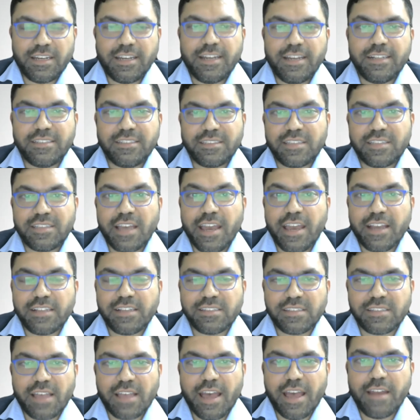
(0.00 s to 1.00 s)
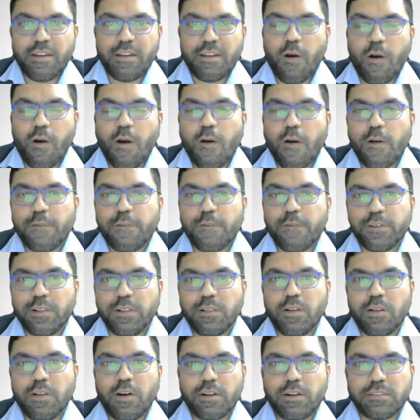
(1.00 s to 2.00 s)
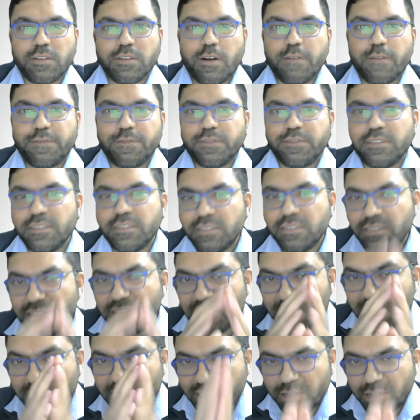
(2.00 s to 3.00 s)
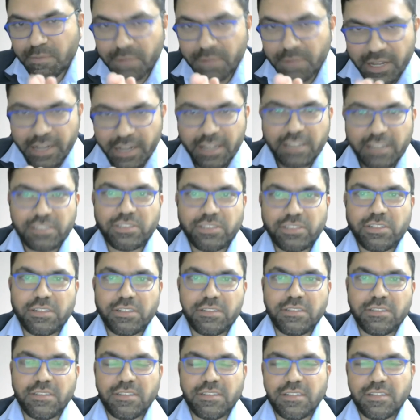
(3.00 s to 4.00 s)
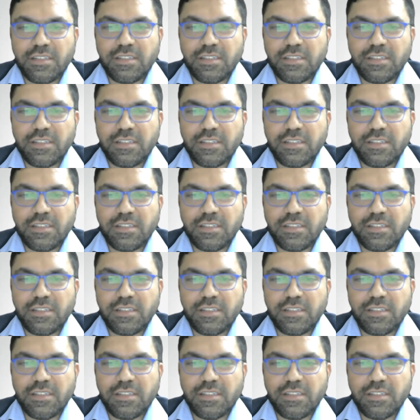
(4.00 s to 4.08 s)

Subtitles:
it takes an awful lot of determination,